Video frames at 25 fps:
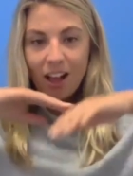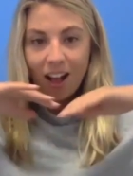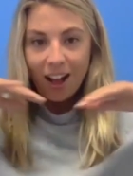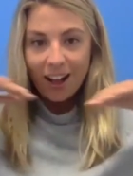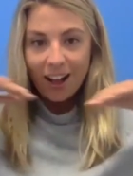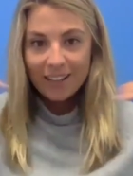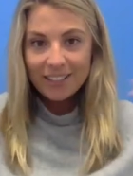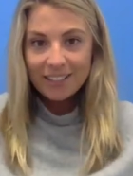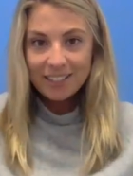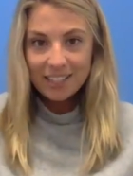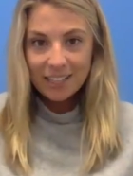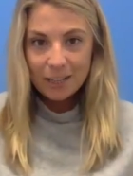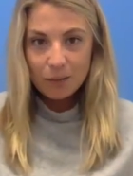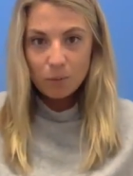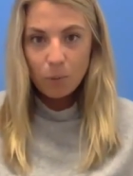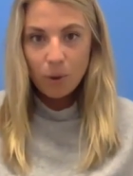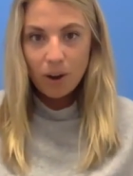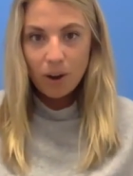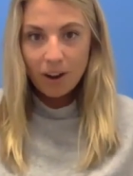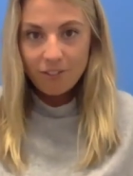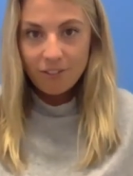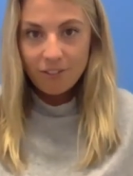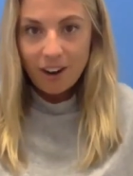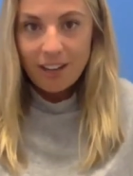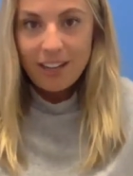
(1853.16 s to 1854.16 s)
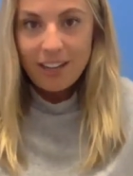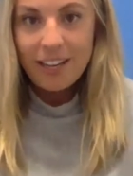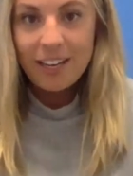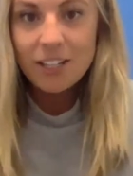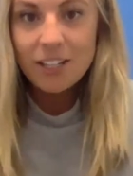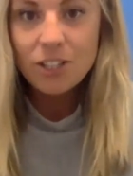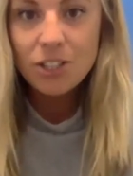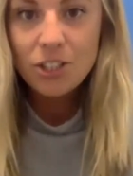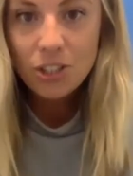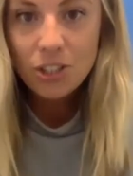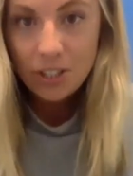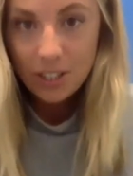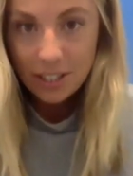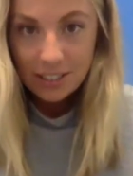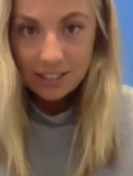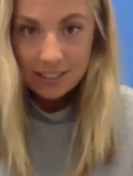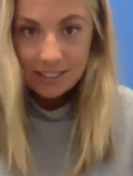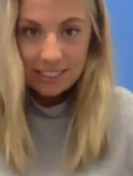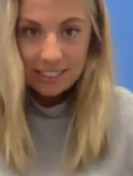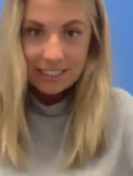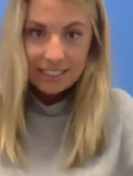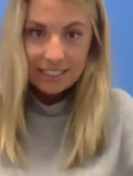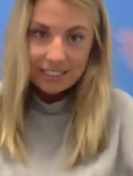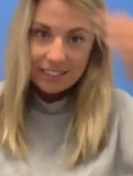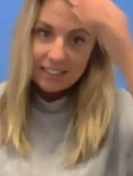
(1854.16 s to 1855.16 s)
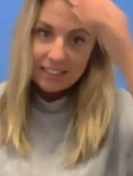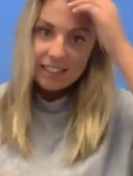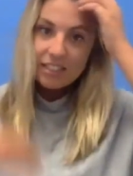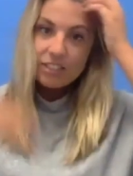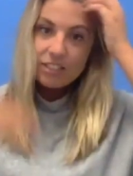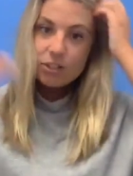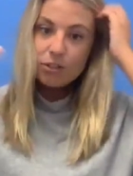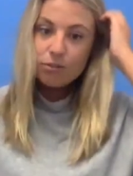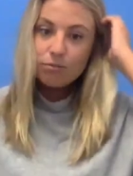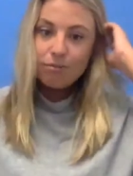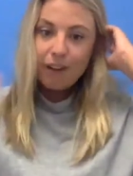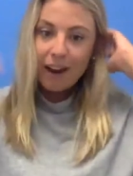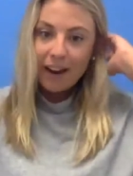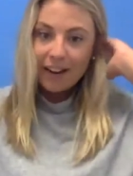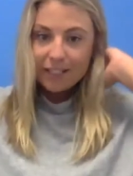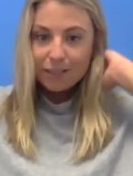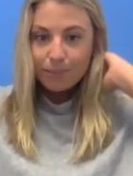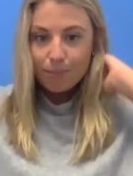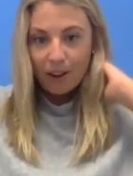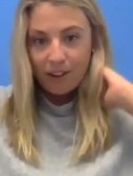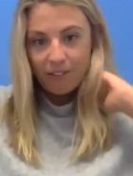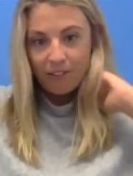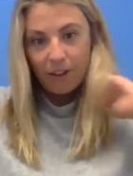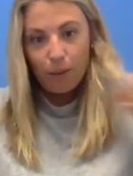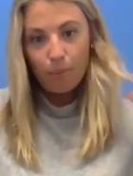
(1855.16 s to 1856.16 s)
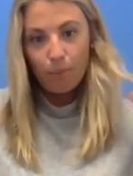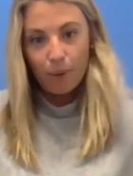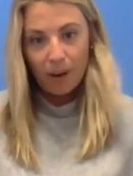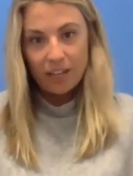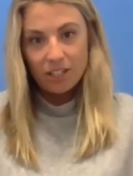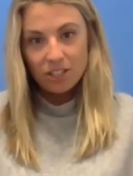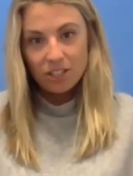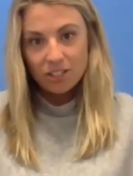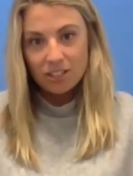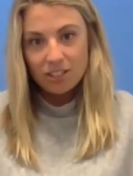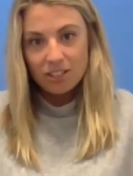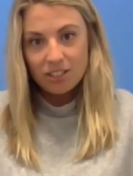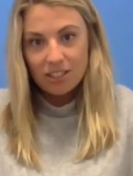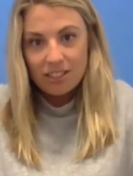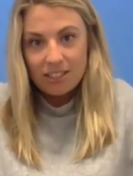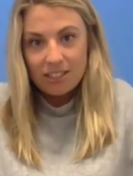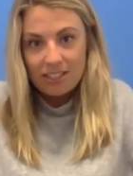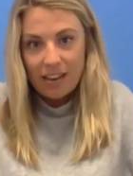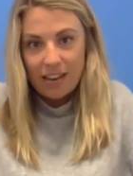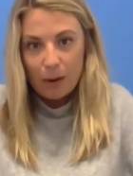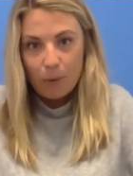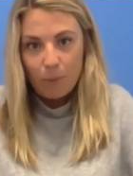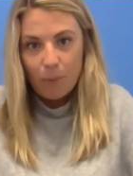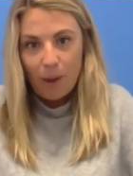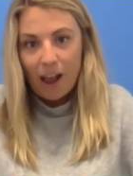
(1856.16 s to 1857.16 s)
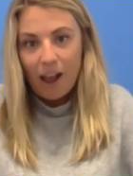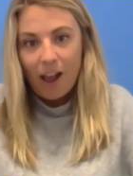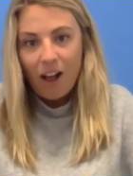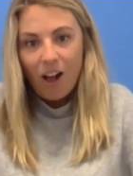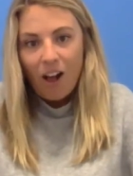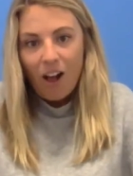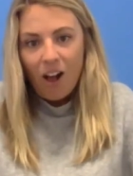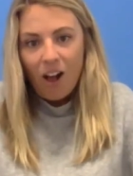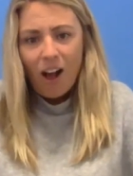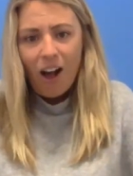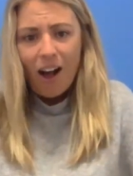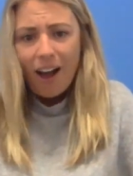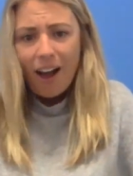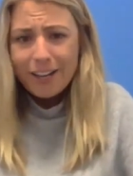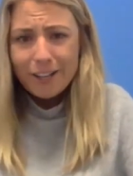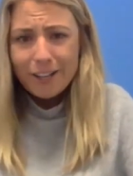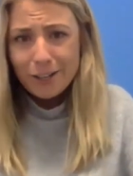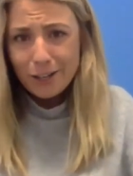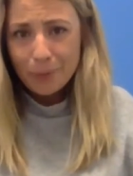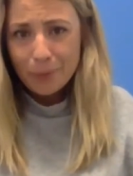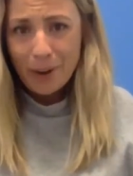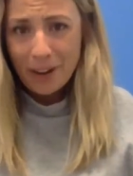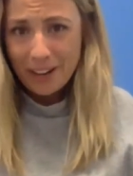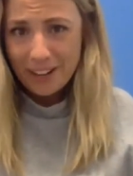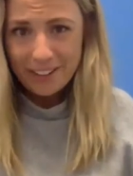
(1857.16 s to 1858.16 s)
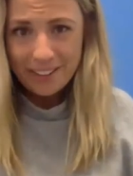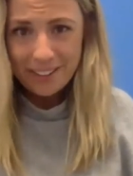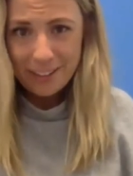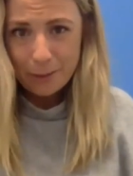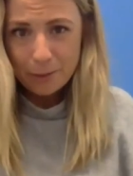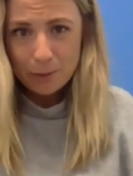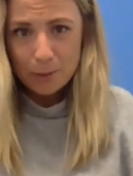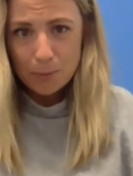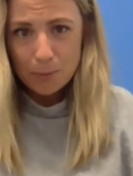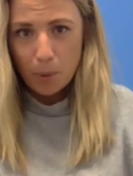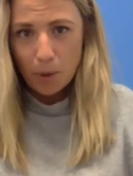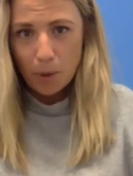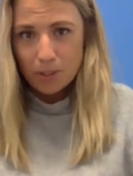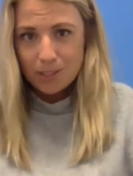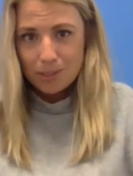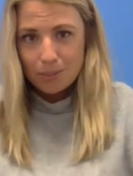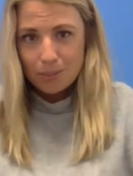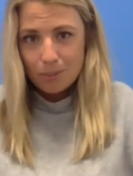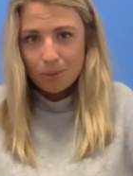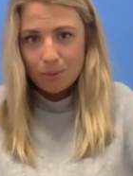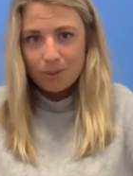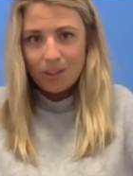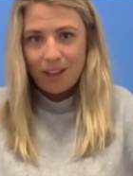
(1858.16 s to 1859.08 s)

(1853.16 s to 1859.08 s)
I did whatever I needed to do consistently to raise my vibration to the state where I knew anything was possible.